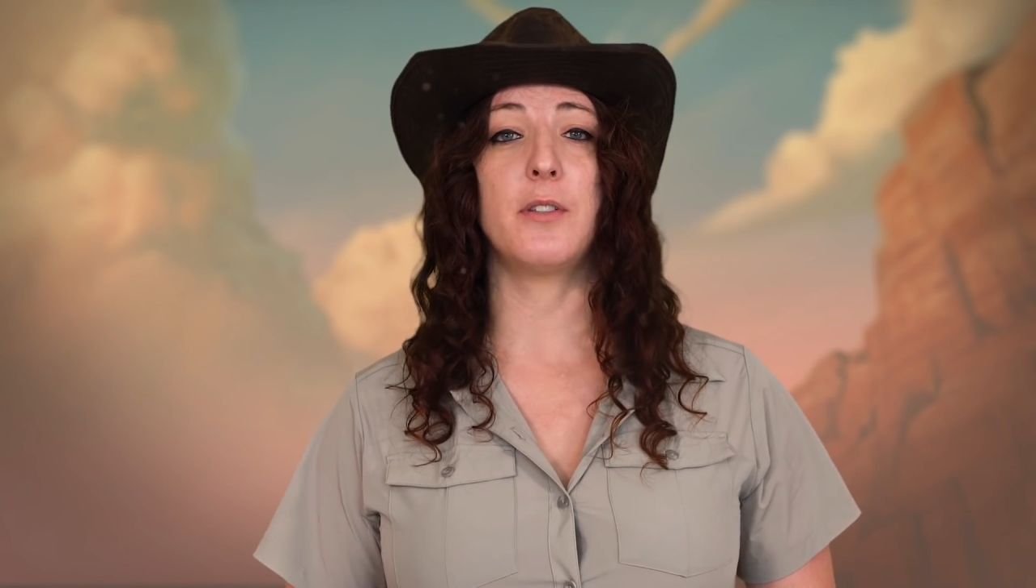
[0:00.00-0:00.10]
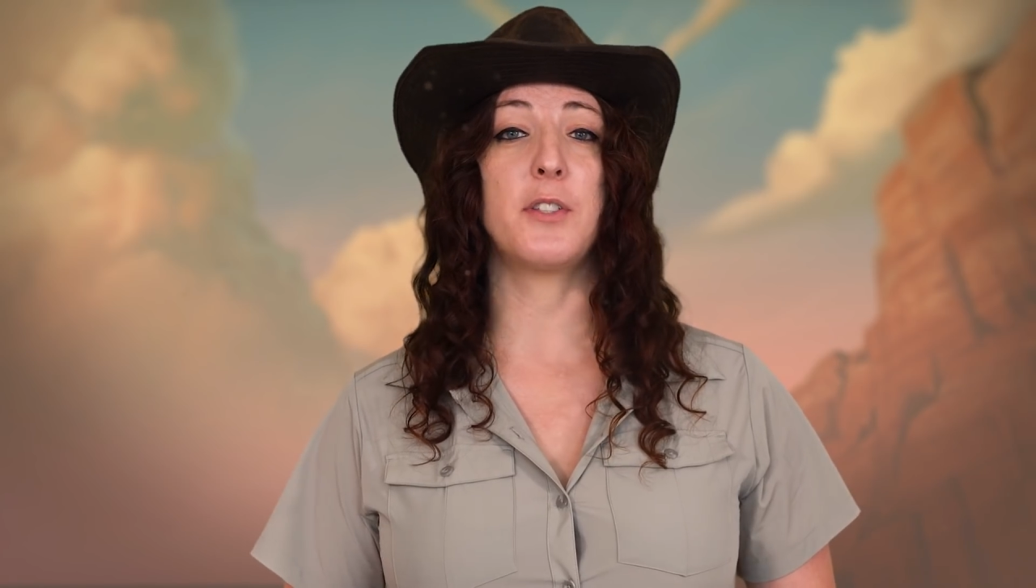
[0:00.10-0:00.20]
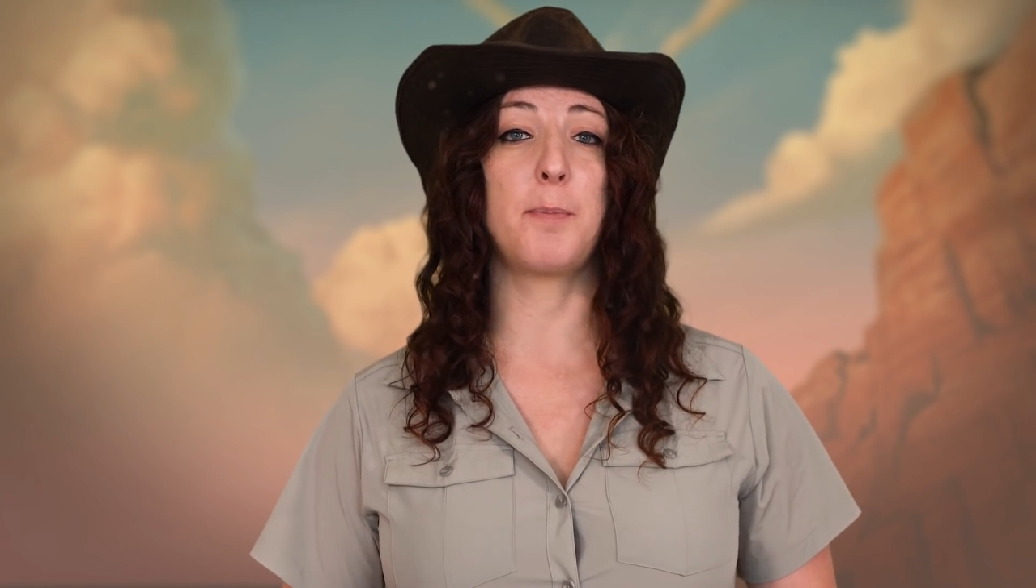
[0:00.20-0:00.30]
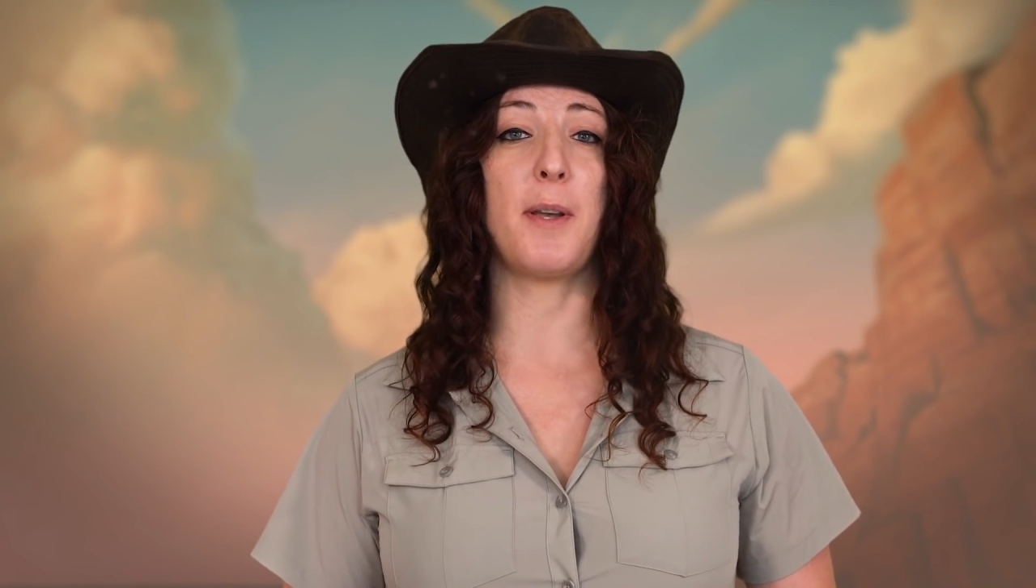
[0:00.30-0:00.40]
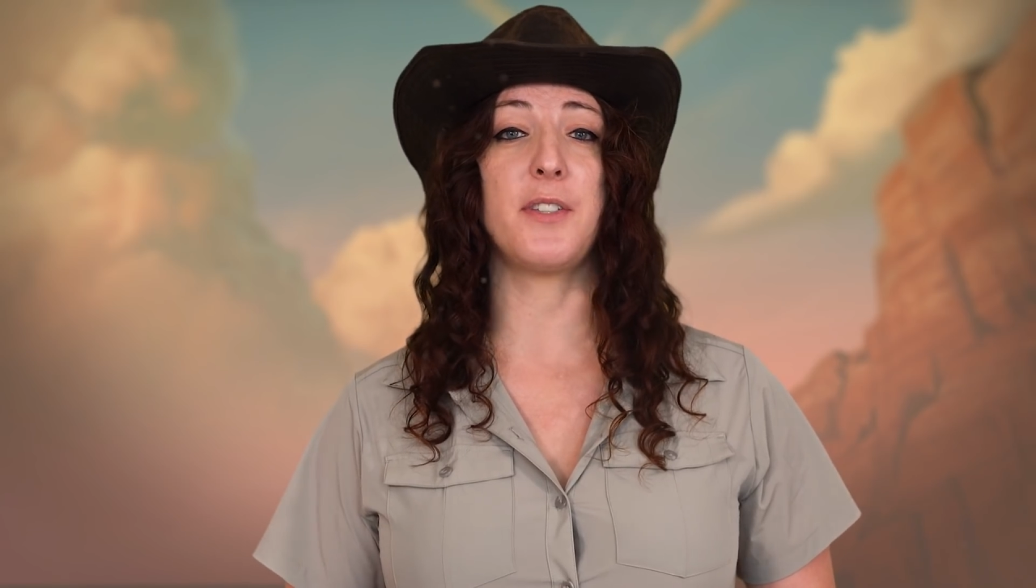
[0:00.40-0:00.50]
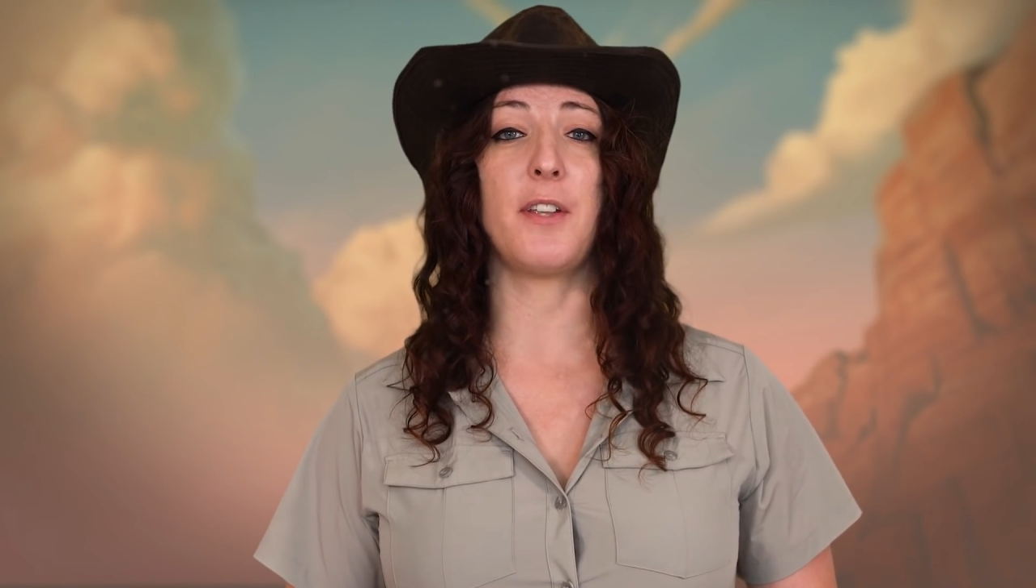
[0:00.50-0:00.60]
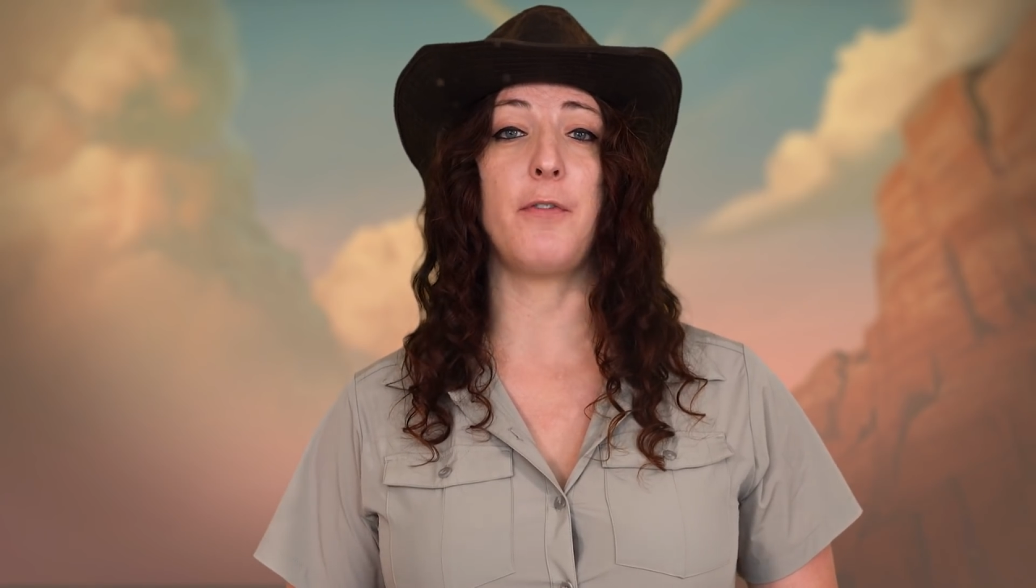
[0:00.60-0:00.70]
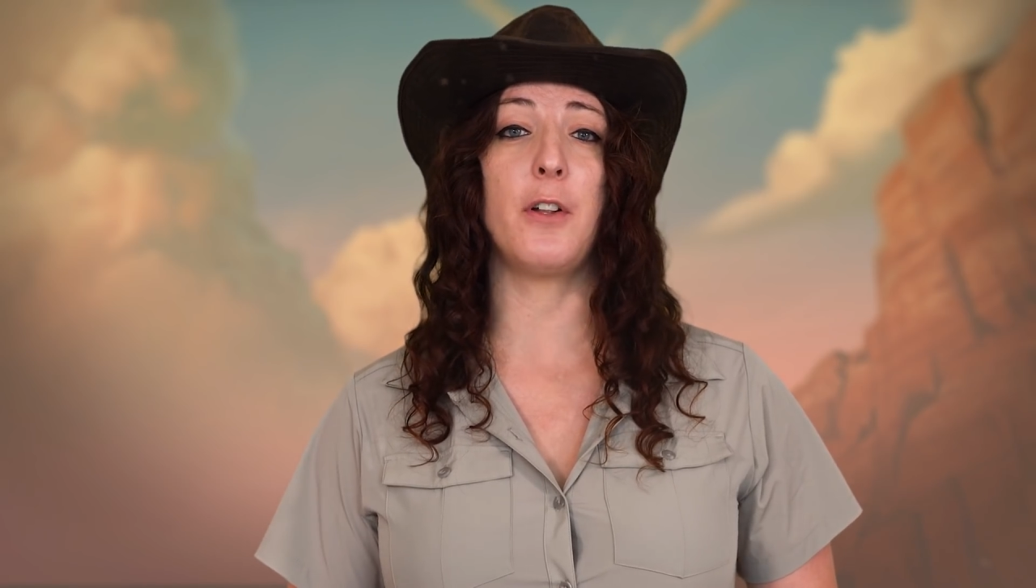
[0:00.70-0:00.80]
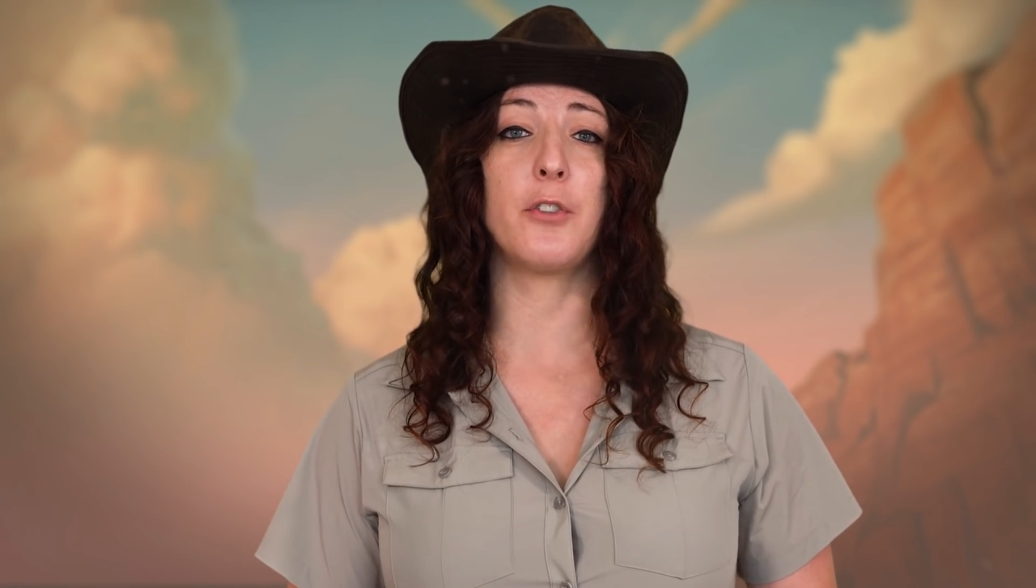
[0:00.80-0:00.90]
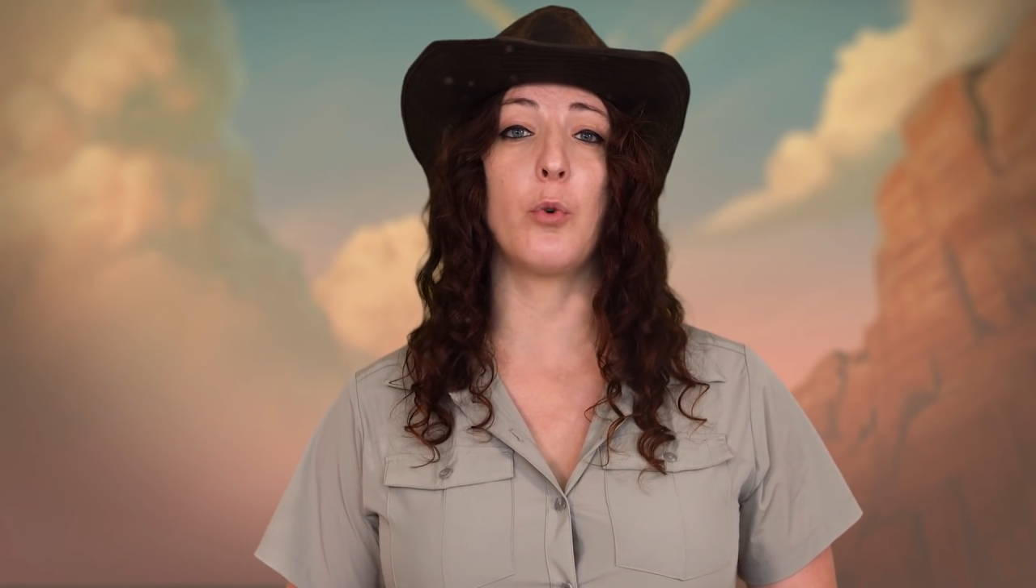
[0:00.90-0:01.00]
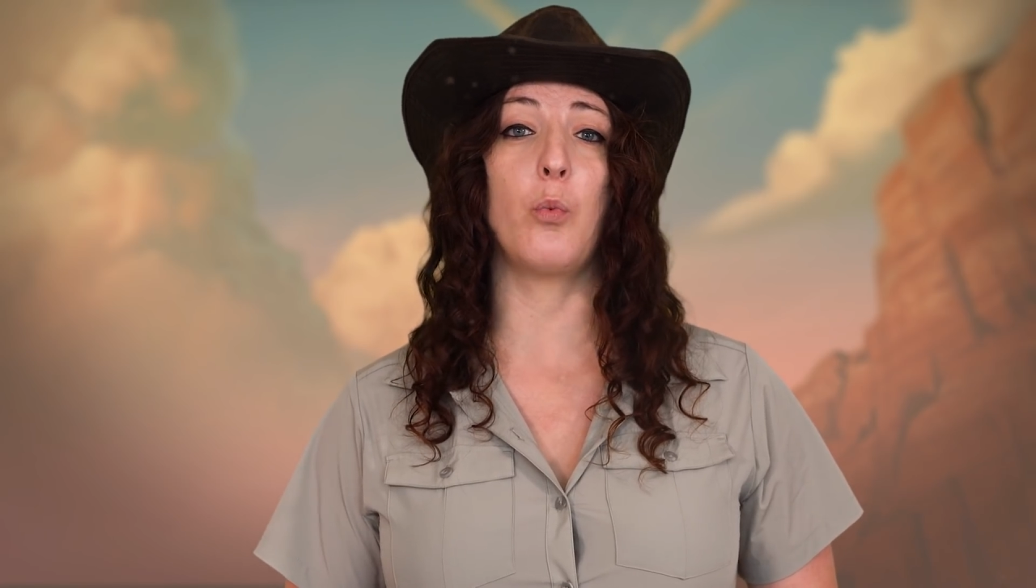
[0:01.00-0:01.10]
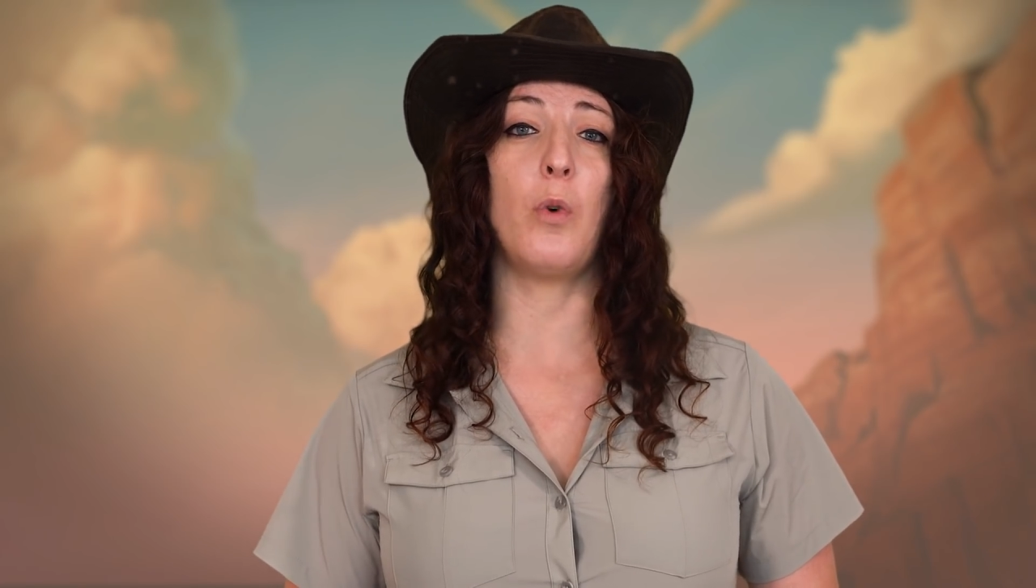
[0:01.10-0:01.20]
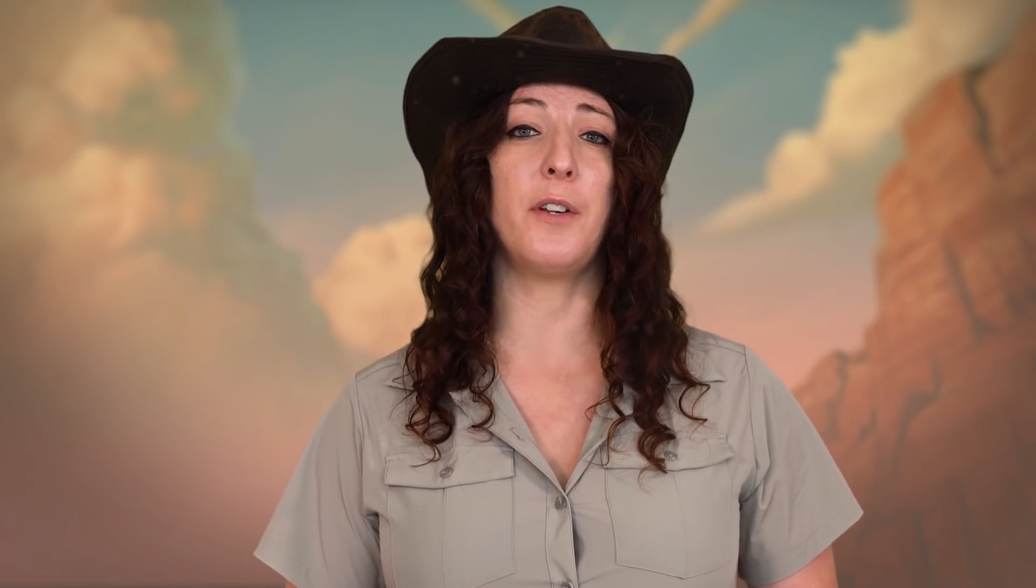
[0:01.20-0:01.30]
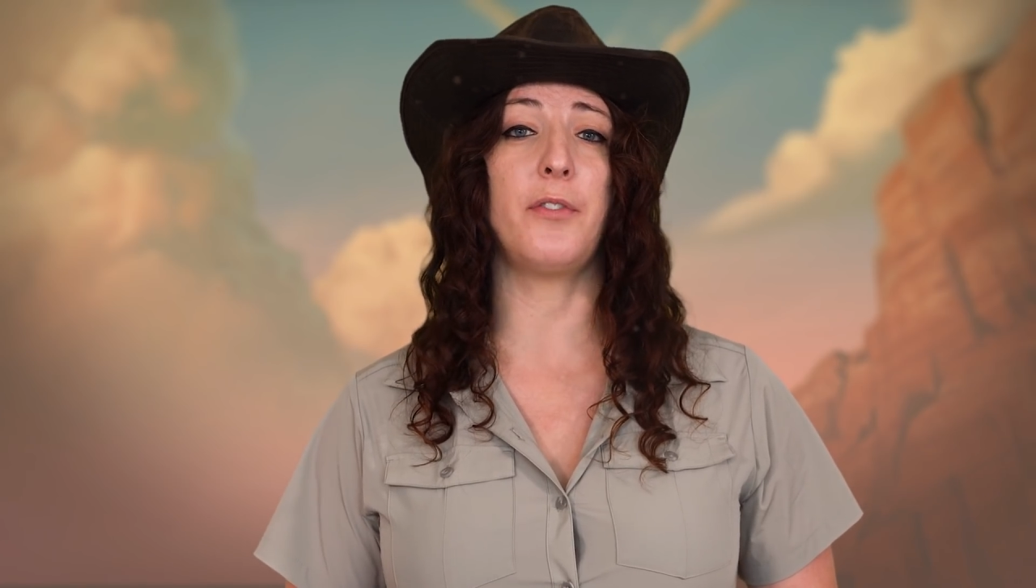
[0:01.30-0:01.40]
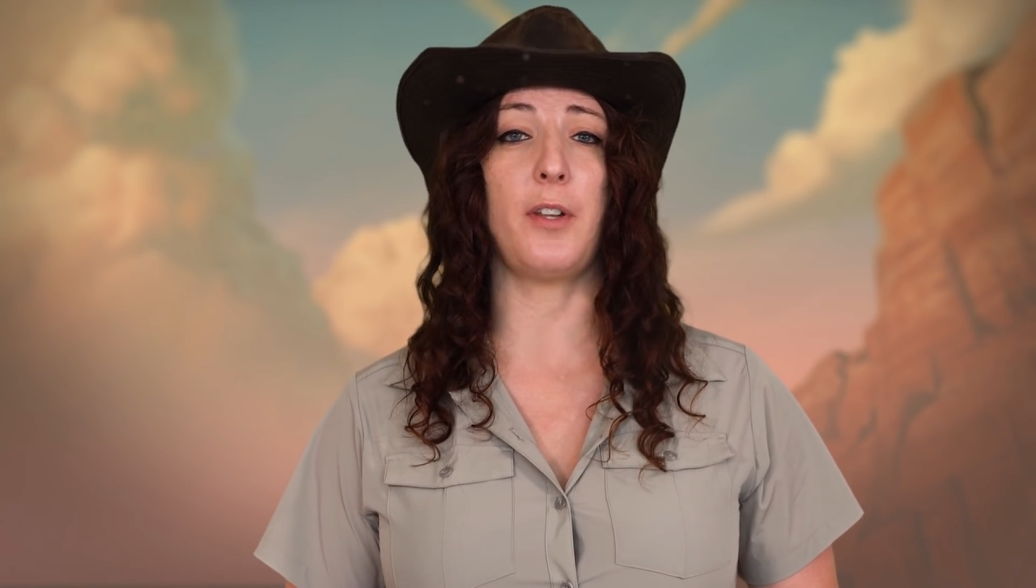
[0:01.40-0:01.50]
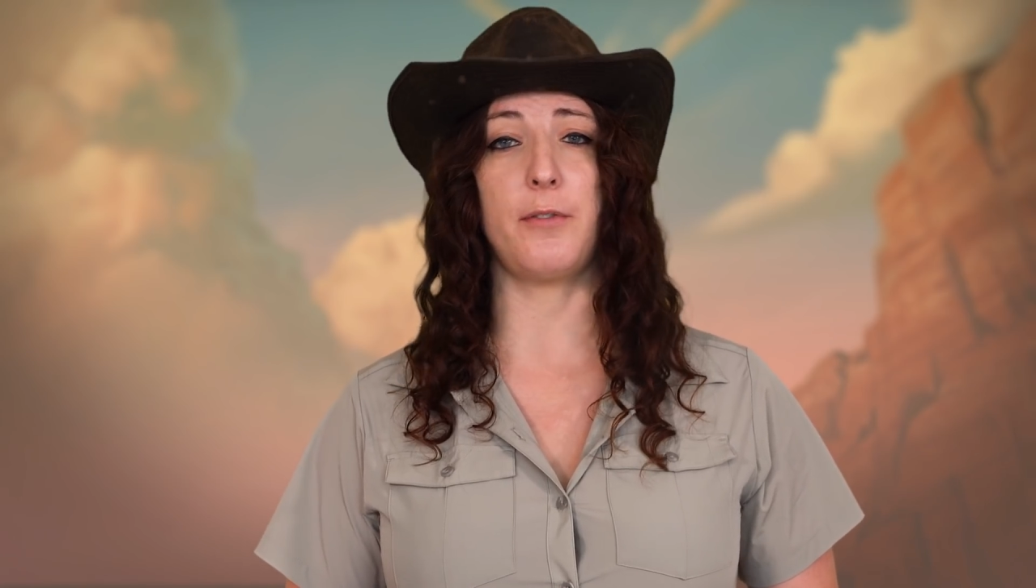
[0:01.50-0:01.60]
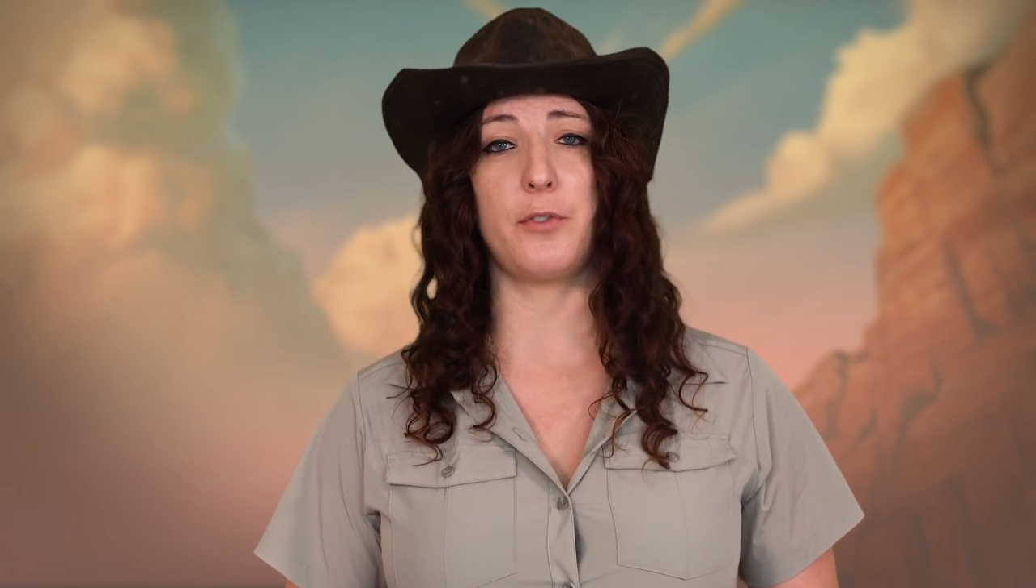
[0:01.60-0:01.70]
spells that fall into one of 7